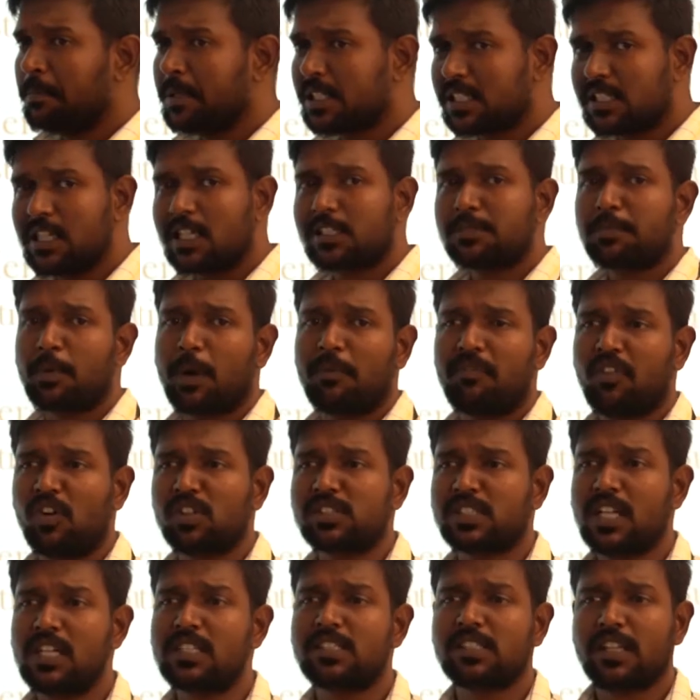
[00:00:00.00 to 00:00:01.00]
business
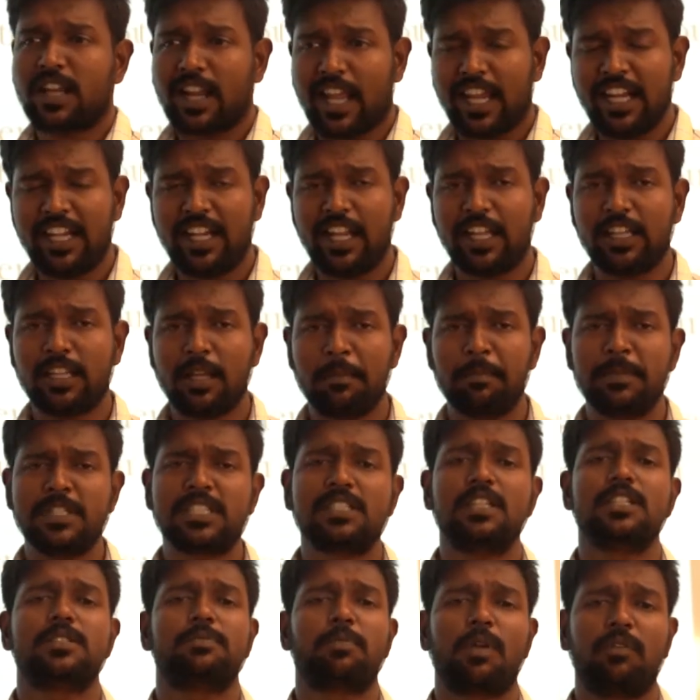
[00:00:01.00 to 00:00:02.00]
proposals, writing the
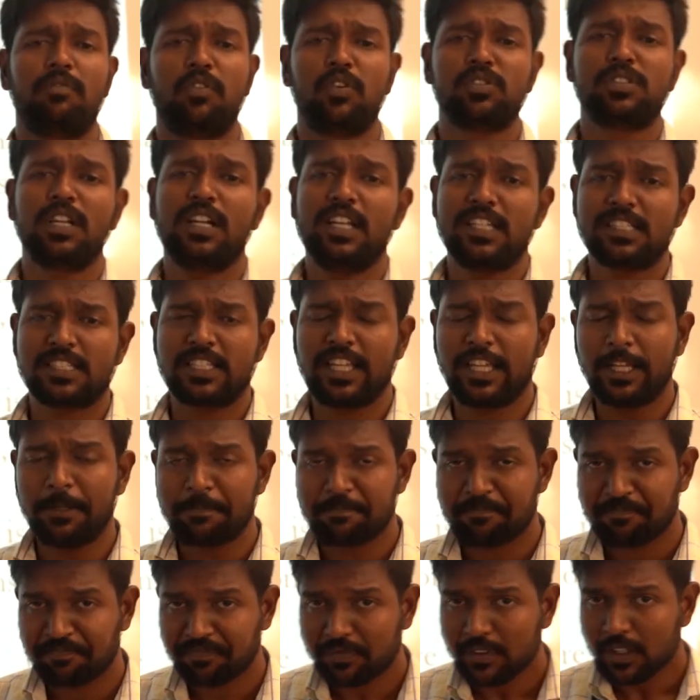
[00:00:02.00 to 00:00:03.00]
business proposal is the
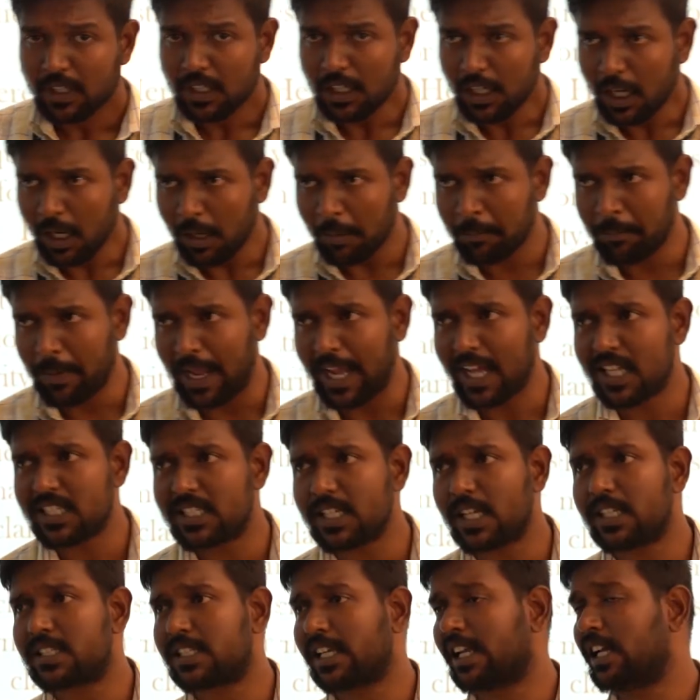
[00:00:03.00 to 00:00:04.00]

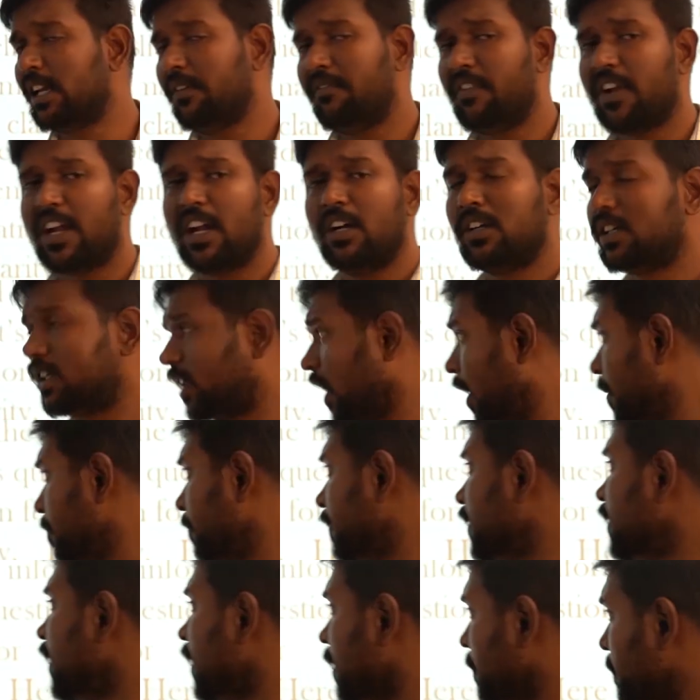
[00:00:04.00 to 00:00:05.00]
major significant term
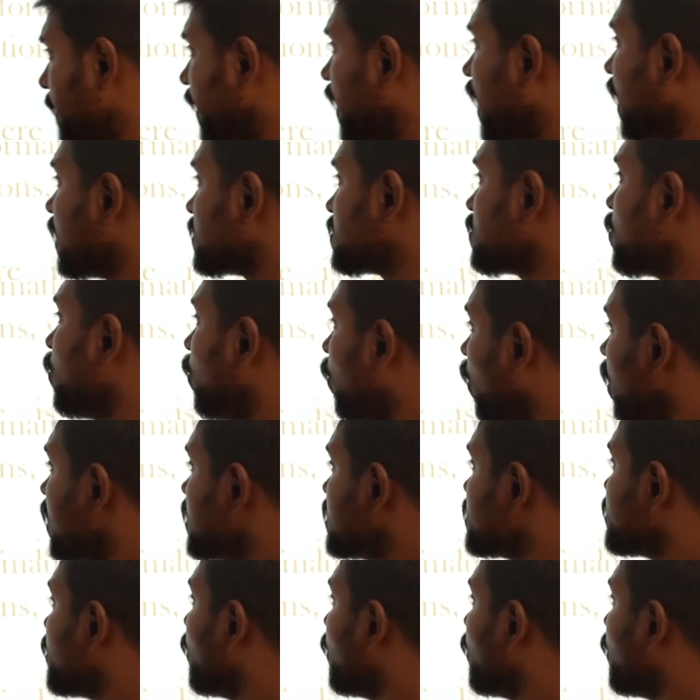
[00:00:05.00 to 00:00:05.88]
because once